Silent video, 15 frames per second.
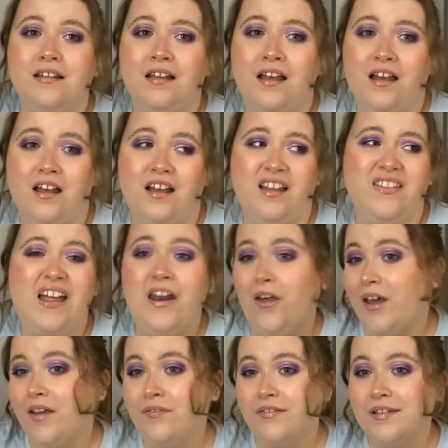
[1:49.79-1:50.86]
their
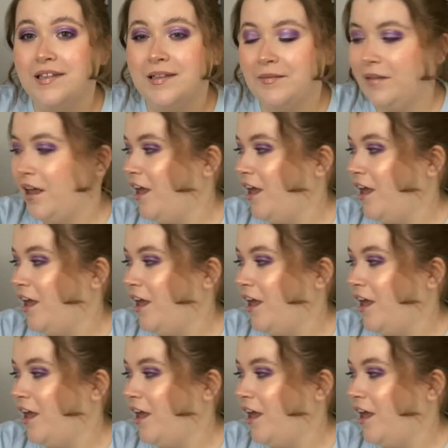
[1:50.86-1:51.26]
lives,